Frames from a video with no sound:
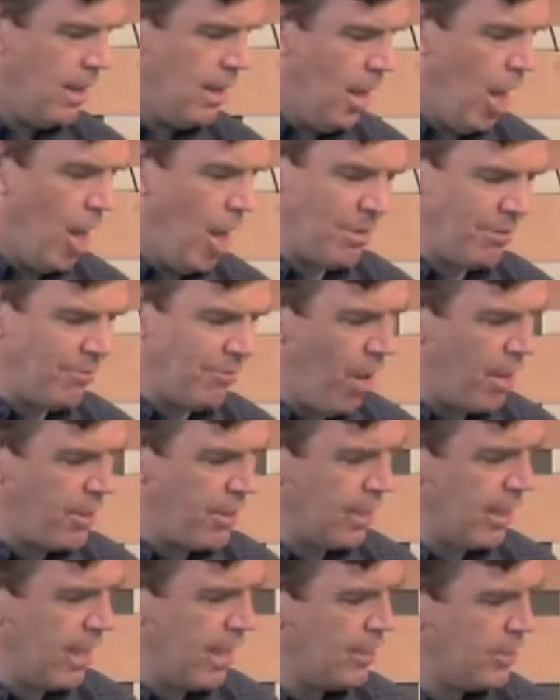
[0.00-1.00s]
I'm invited
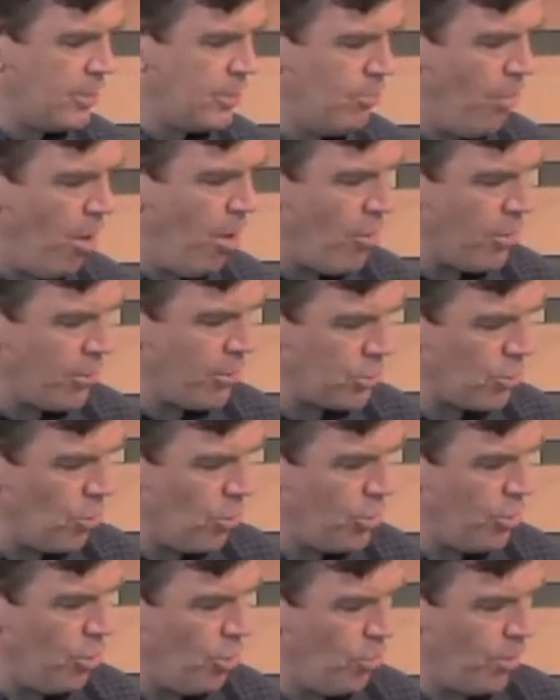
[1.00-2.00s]
again tomorrow to
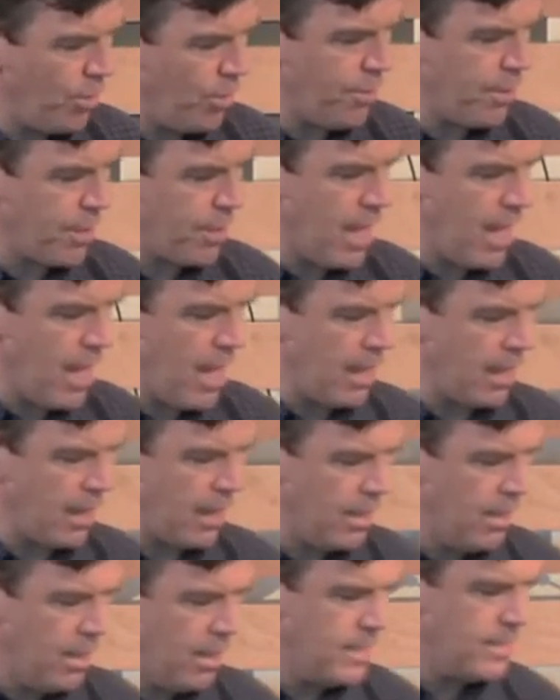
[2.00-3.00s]
join her with the
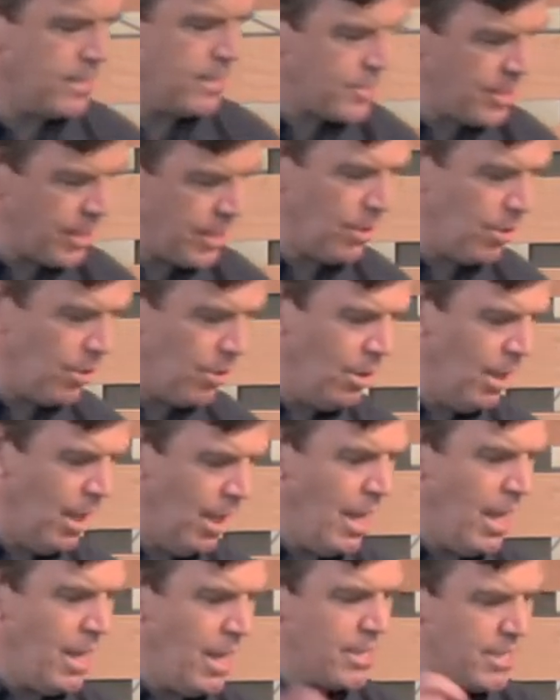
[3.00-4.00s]
king. Still,
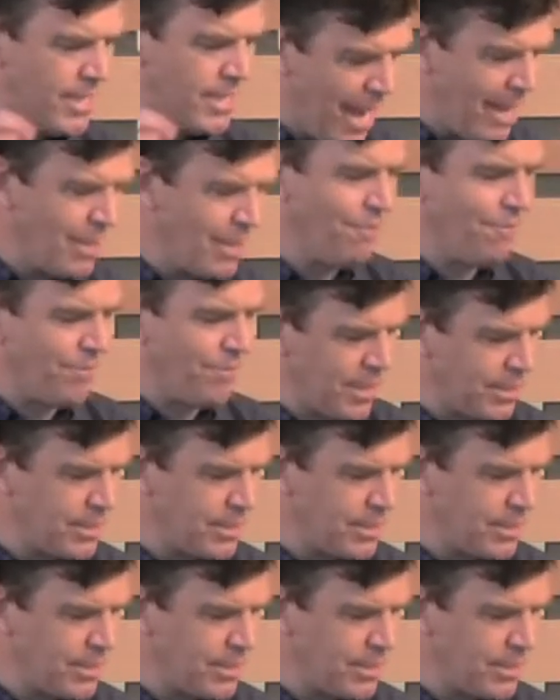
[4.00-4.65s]
none of this